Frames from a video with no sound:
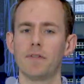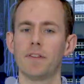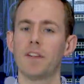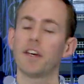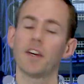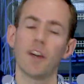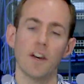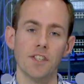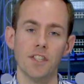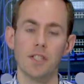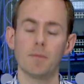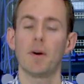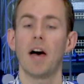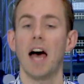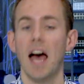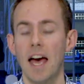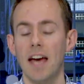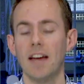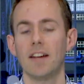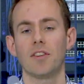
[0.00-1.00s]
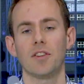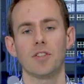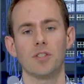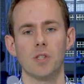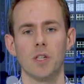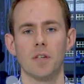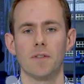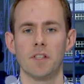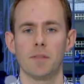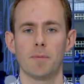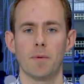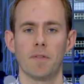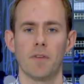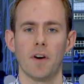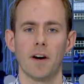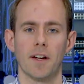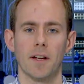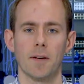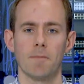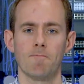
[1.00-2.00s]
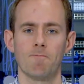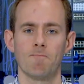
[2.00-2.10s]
for the customer and the service provider.